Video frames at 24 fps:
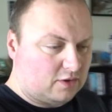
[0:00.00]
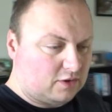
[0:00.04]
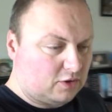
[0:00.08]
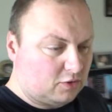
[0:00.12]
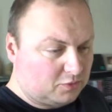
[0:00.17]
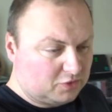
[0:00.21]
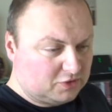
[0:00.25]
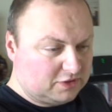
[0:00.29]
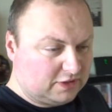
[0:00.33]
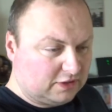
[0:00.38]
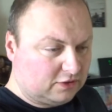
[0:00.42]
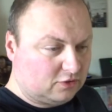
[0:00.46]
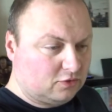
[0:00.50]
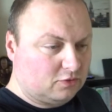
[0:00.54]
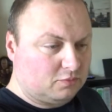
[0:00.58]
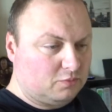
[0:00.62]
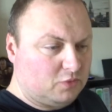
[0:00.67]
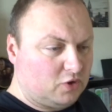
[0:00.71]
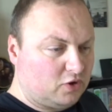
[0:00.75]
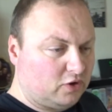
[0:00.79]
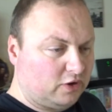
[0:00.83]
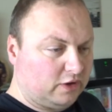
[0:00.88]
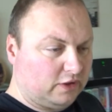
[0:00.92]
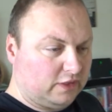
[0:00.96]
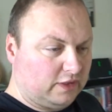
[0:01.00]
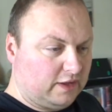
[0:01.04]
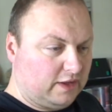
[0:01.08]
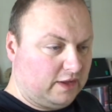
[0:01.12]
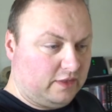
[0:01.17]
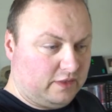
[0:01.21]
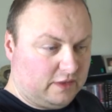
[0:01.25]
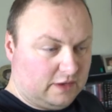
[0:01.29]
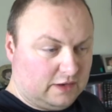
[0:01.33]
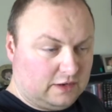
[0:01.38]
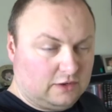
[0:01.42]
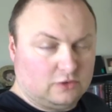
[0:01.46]
almost said good morning there and
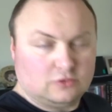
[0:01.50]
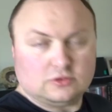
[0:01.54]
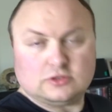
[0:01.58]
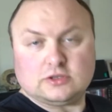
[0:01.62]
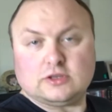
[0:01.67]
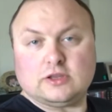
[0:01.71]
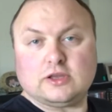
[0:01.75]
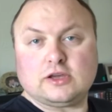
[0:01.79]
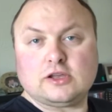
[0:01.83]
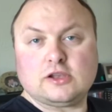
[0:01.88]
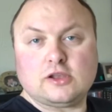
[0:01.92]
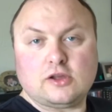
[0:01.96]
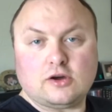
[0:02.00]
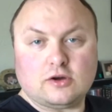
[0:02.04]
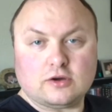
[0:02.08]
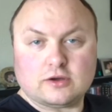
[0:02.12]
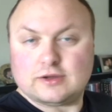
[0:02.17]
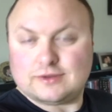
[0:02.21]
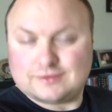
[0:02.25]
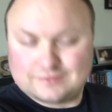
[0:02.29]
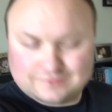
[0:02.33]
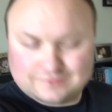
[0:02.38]
then I looked at the clock.